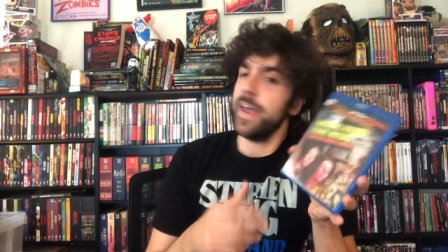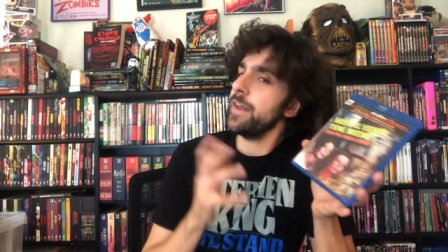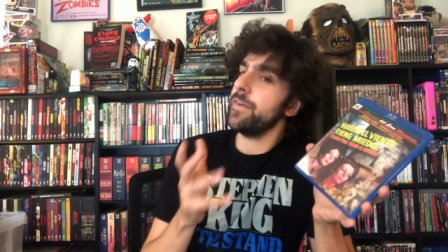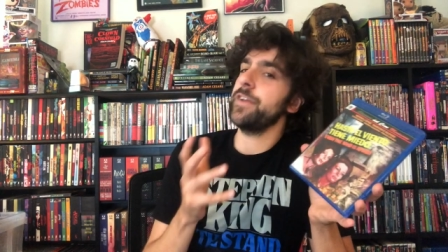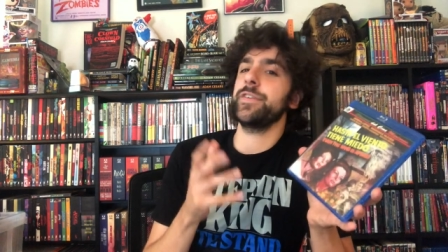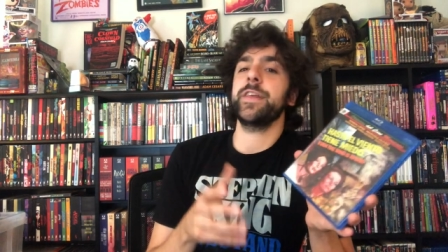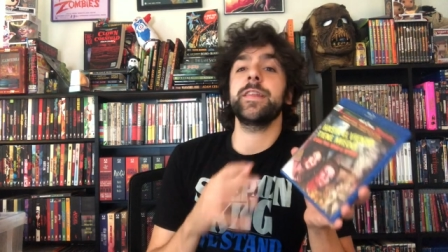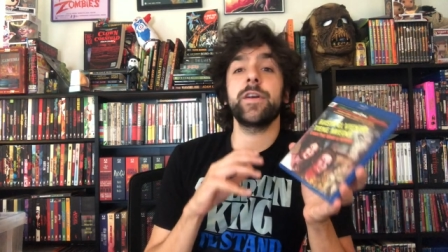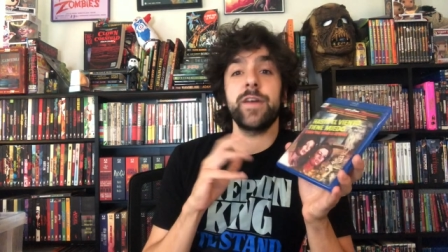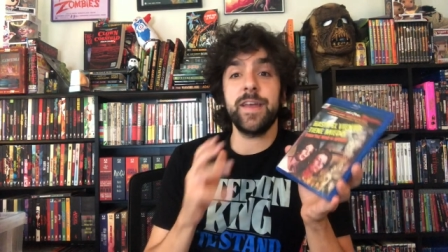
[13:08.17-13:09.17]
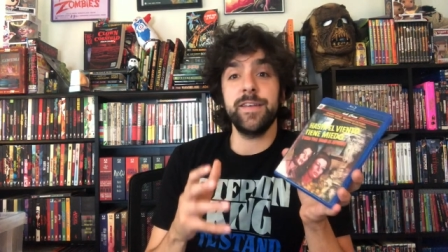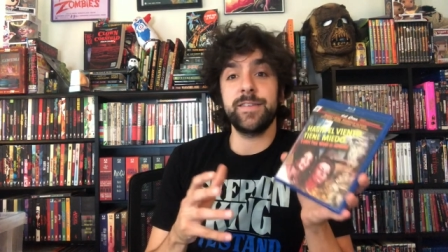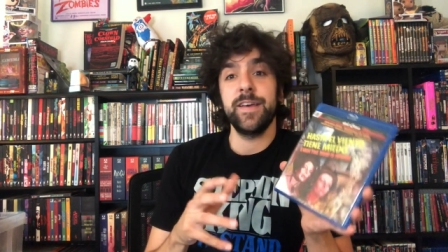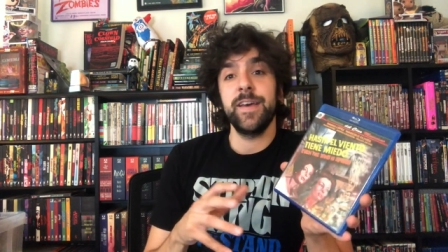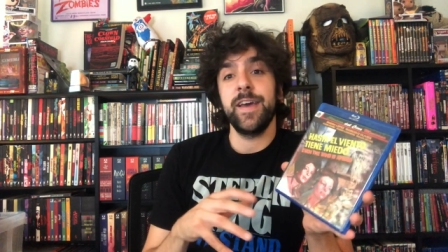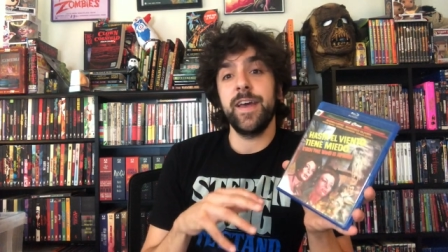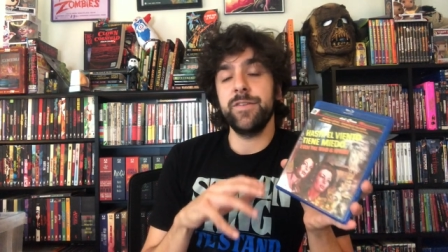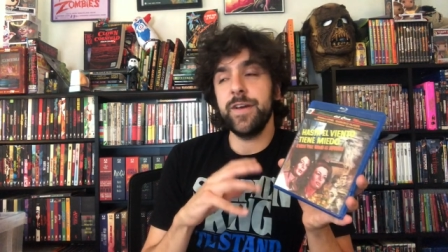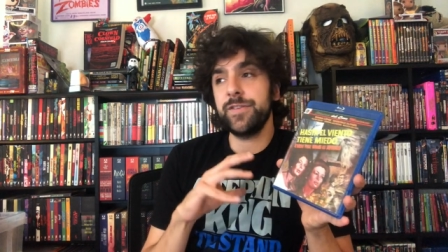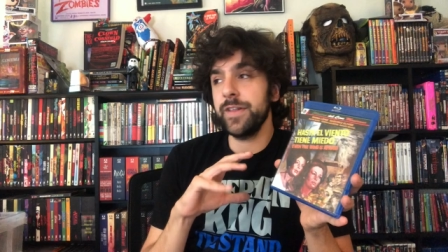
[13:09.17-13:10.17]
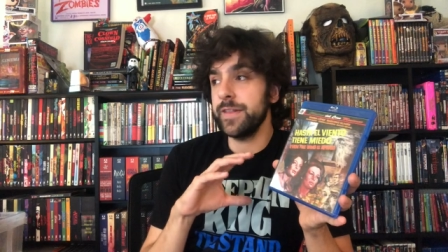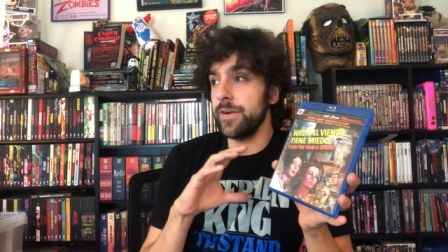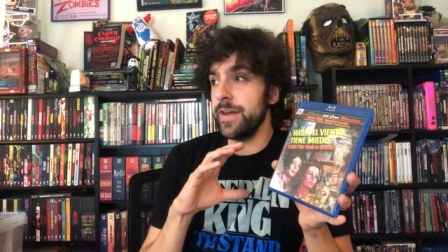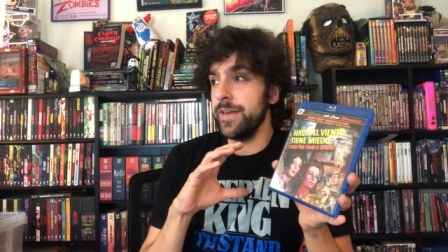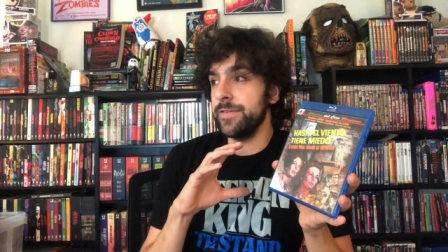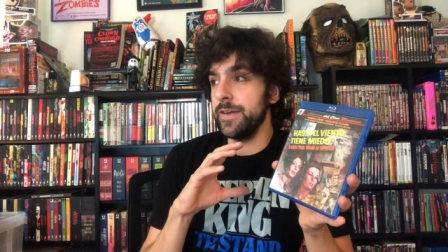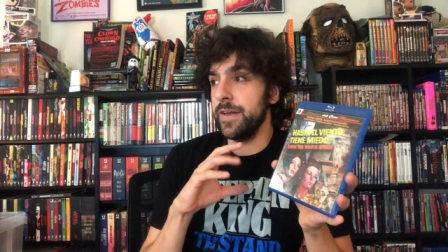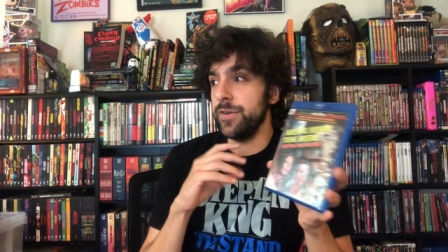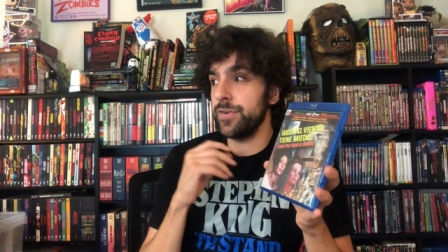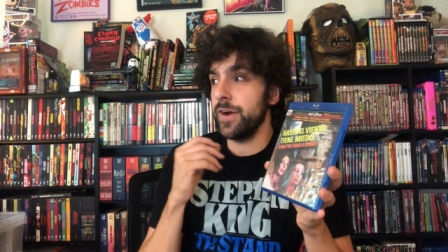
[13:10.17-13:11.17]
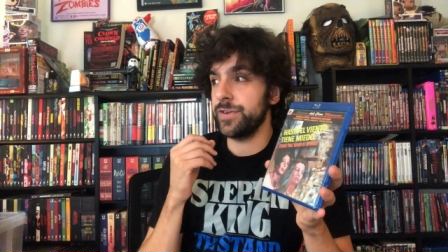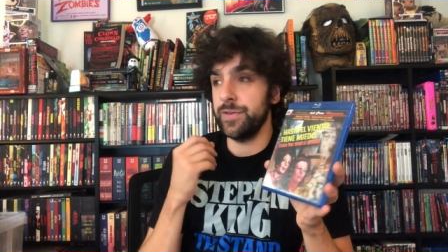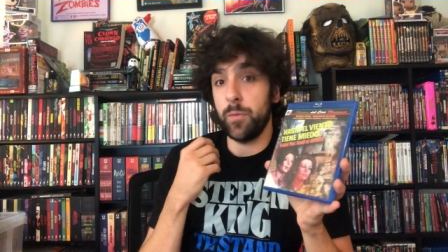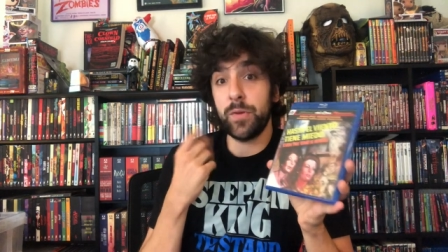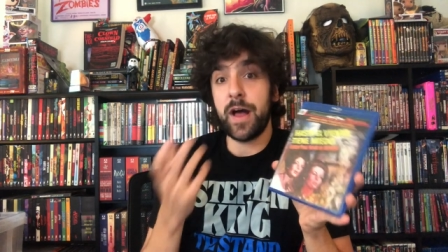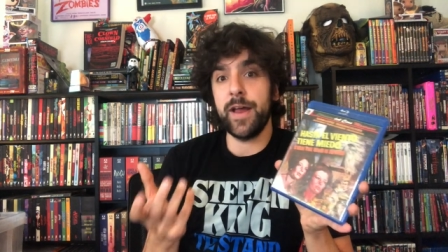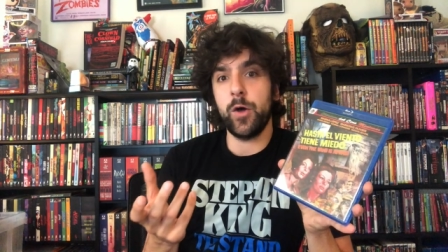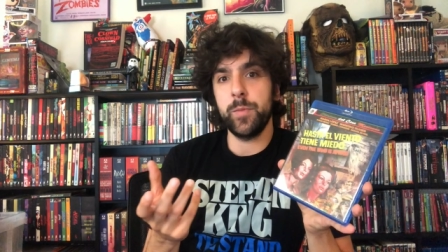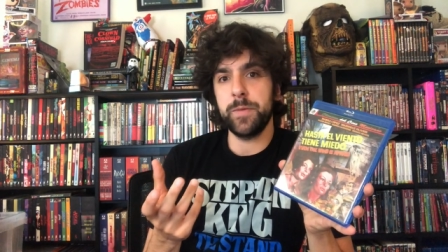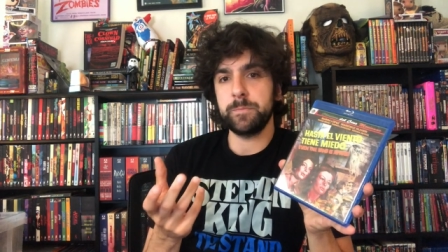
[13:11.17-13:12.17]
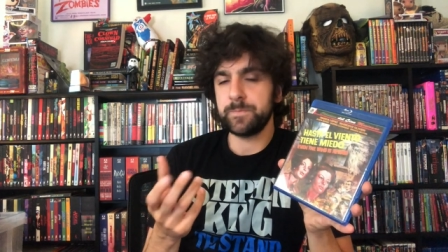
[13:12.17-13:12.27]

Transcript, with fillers: And eventually there is, and eventually there is an introduction of a plot element